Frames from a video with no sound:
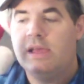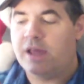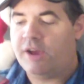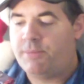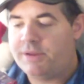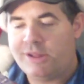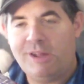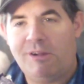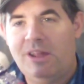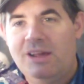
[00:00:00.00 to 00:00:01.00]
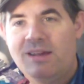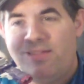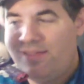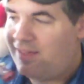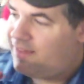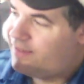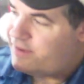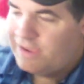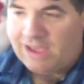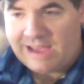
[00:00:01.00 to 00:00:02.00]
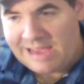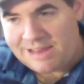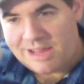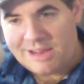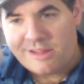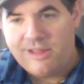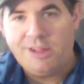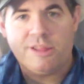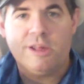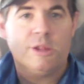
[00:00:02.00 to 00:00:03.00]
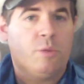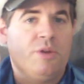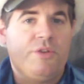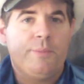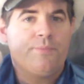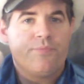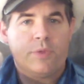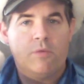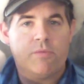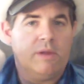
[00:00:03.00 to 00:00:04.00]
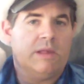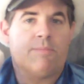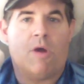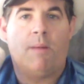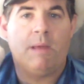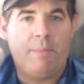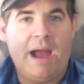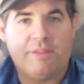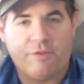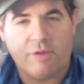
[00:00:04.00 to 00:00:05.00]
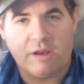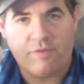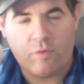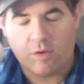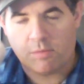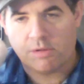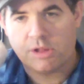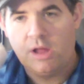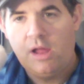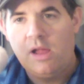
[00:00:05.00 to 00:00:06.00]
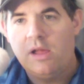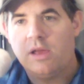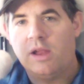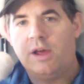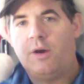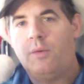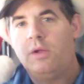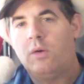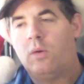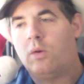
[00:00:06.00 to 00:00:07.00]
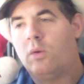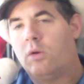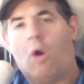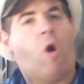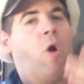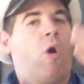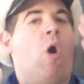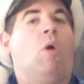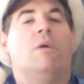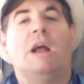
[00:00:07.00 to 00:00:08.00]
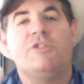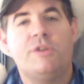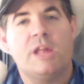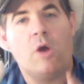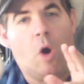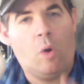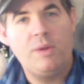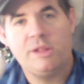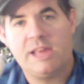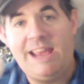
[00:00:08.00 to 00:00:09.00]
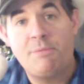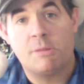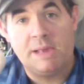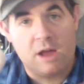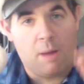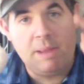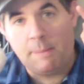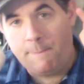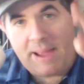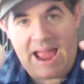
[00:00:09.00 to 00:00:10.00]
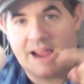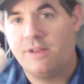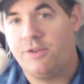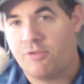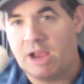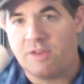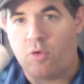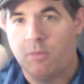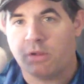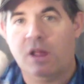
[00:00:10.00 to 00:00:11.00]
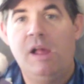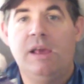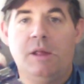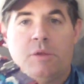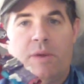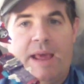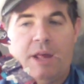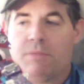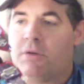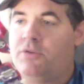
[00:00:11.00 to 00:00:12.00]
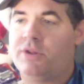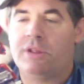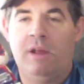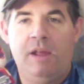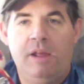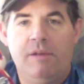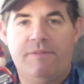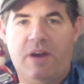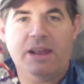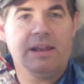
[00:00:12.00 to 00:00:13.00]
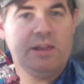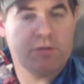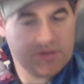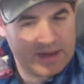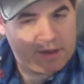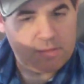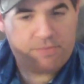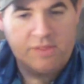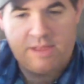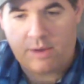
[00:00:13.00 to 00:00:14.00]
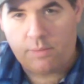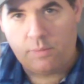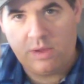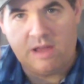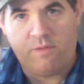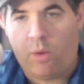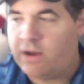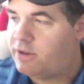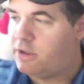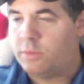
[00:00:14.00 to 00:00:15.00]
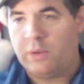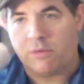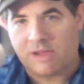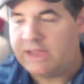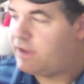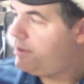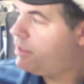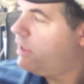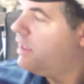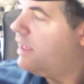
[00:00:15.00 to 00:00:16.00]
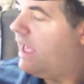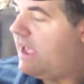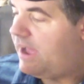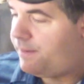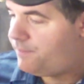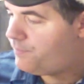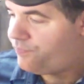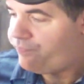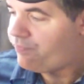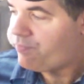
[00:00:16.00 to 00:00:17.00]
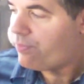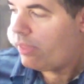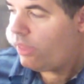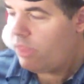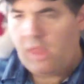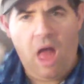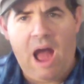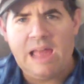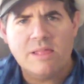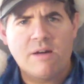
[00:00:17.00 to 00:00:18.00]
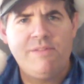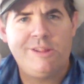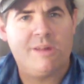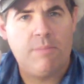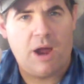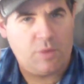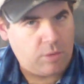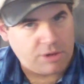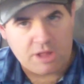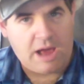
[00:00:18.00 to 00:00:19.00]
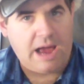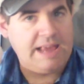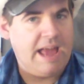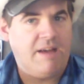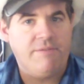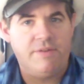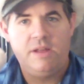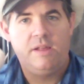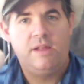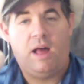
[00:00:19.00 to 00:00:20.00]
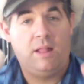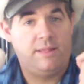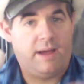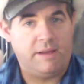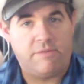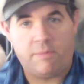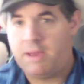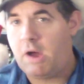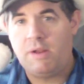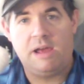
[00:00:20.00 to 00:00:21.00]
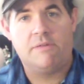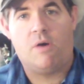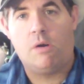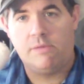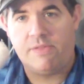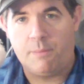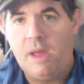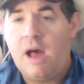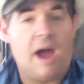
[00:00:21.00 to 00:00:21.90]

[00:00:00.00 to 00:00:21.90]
But still. It's these things which really brought me back to Transformers, or I should say always keeps me coming back to Transformers, is when Hasbro just finally creates something that we have wanted since we were kids. And I love these Combiner Wars. I have a lot of them. I don't have all of them.